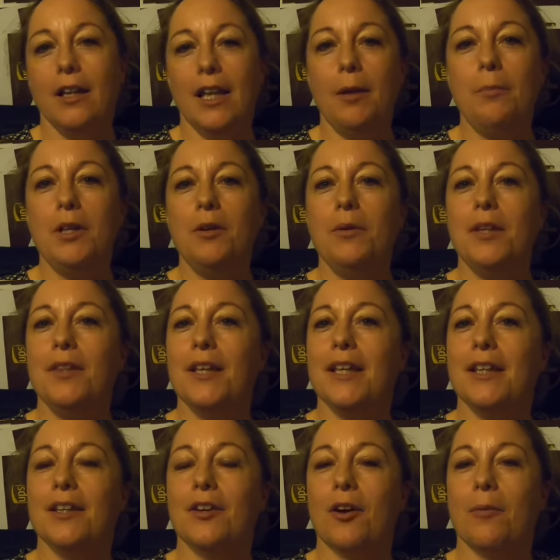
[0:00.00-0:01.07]
Let me know what you
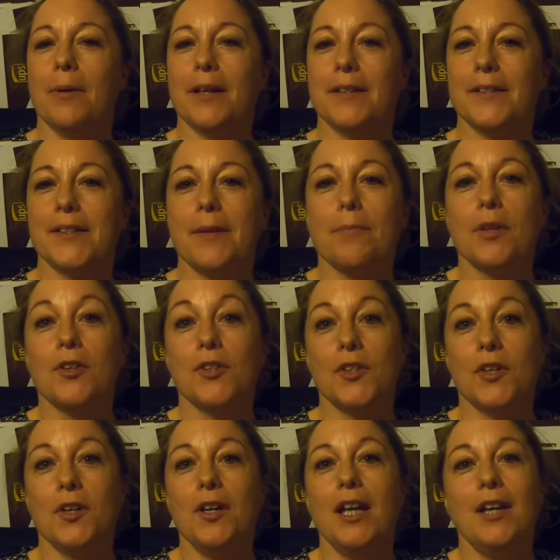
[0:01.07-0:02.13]
think in the comments.
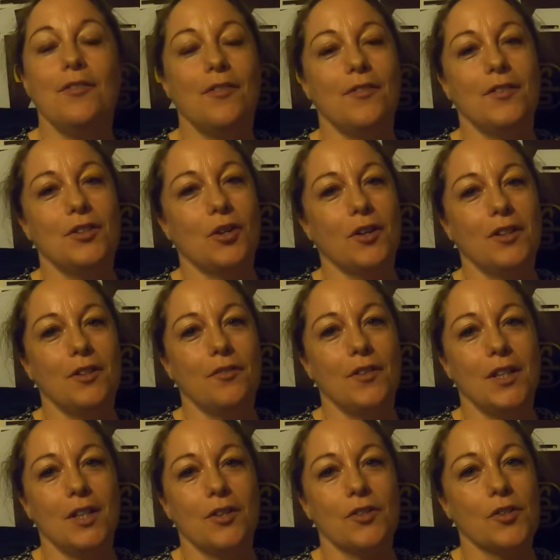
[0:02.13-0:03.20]
So if you've enjoyed the
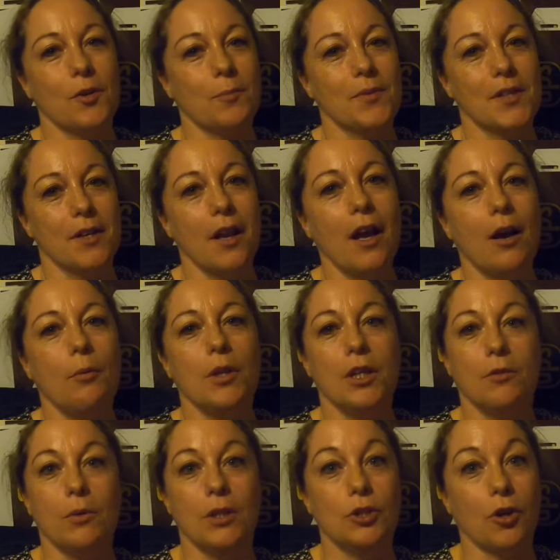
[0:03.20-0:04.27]
videos up to now
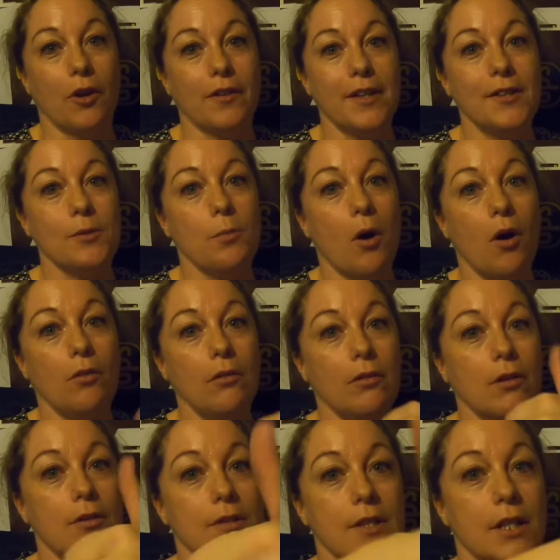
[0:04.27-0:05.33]
and you enjoy this one,
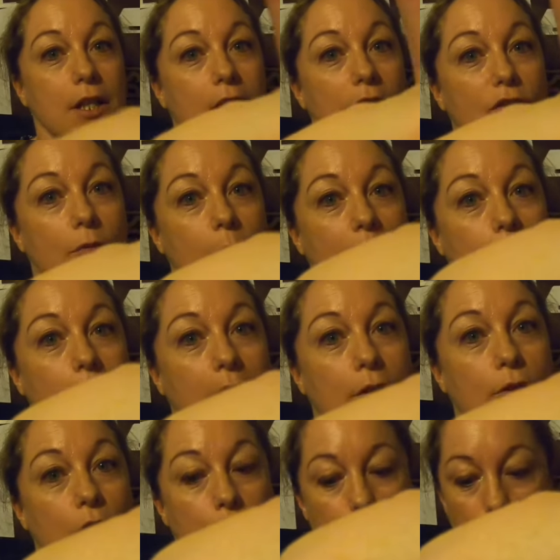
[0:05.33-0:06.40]
consider giving me a
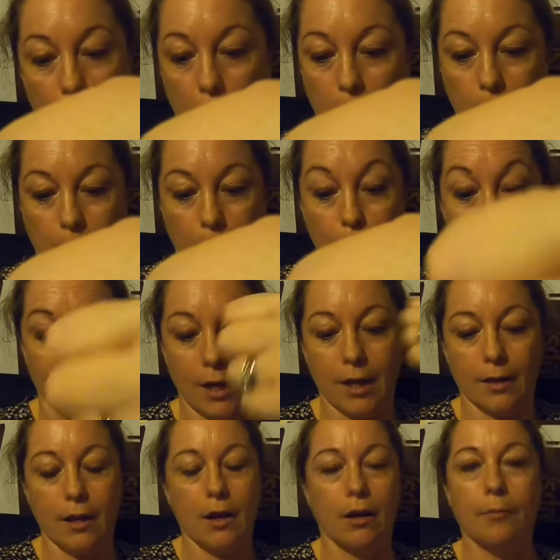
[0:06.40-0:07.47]
big thumbs up. Oh, I
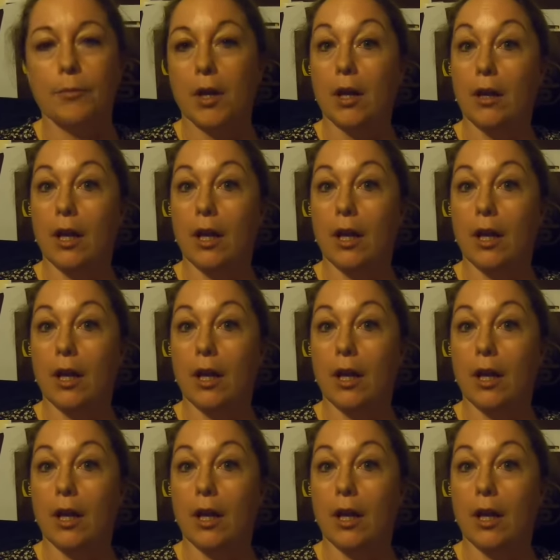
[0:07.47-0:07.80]
like that.